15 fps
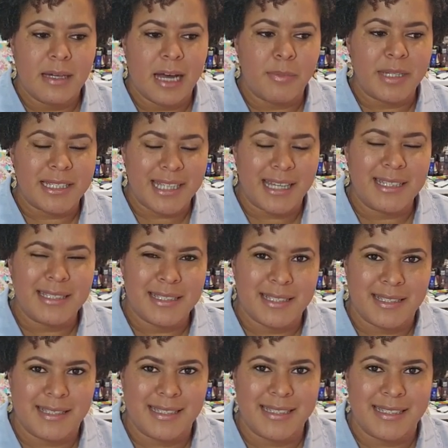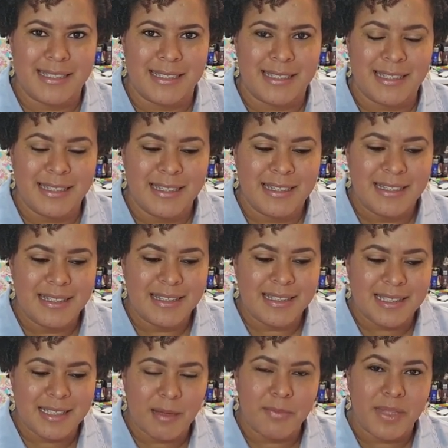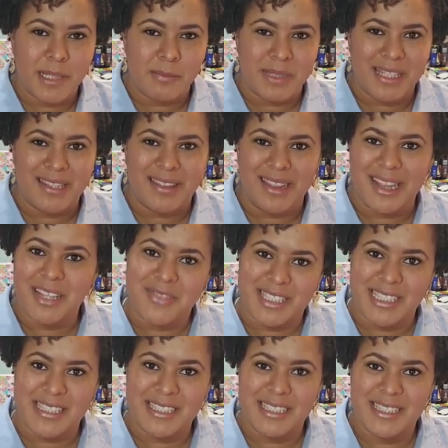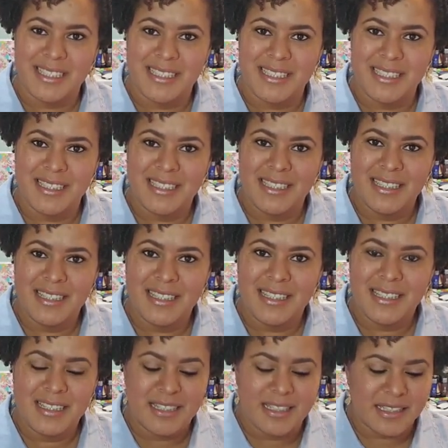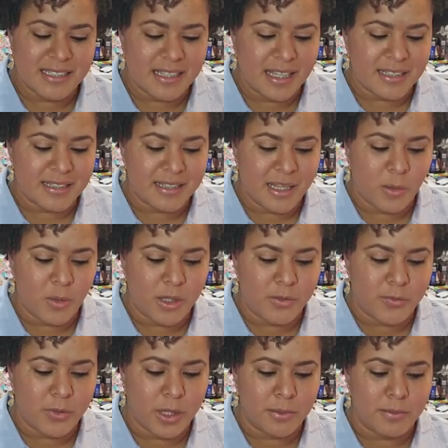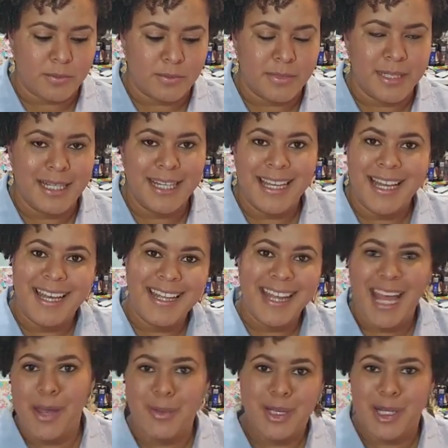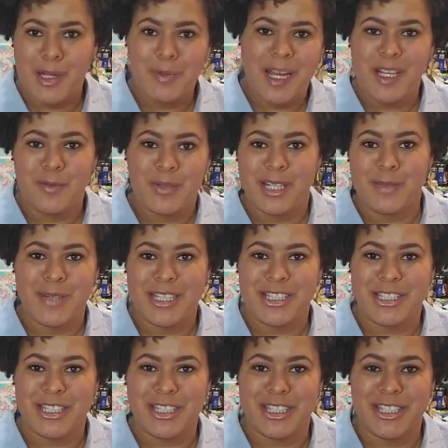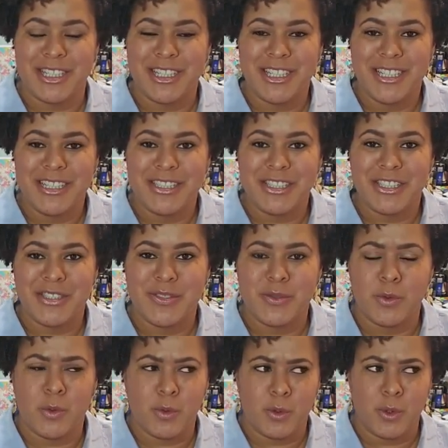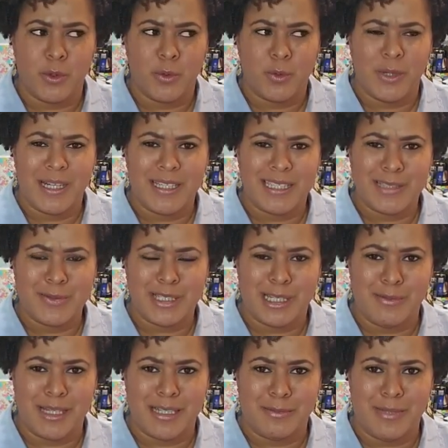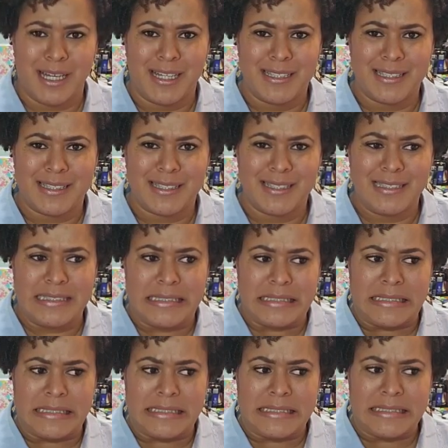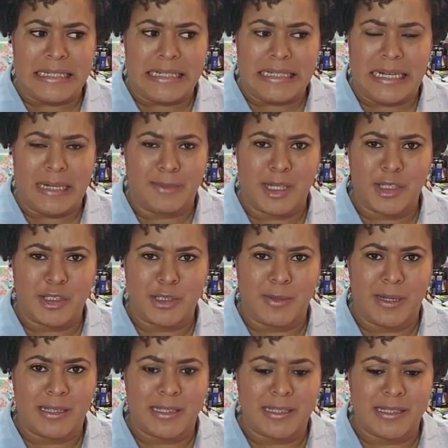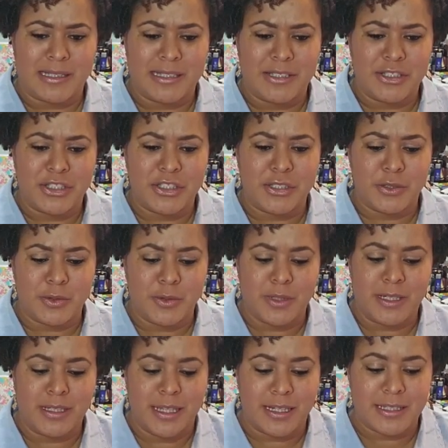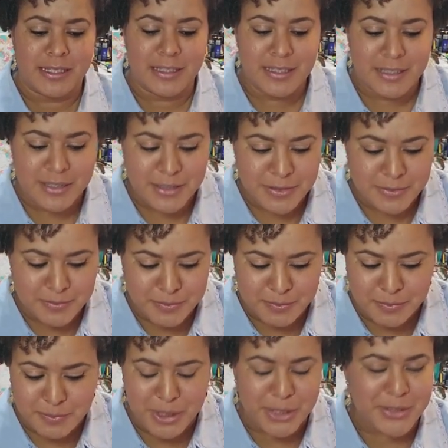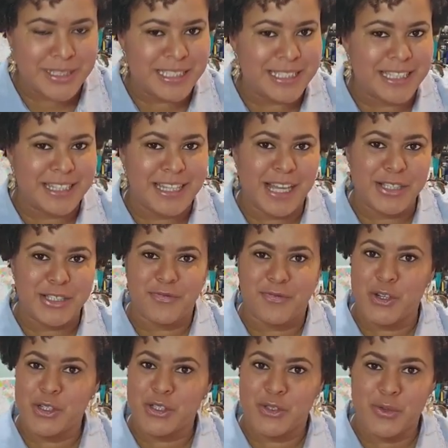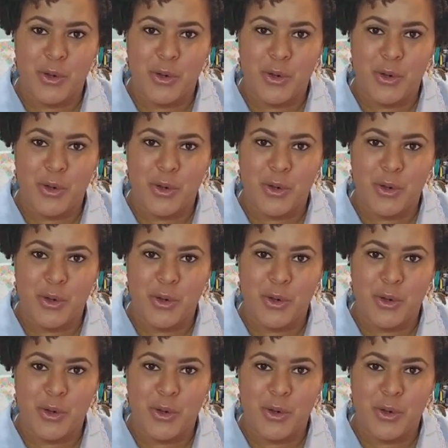I began to see something being lifted. It's like they went from, yay, we're going to paint a pretty picture, to, oh, what? We're going to make a mess? I'm not sure about this, to like barely getting that first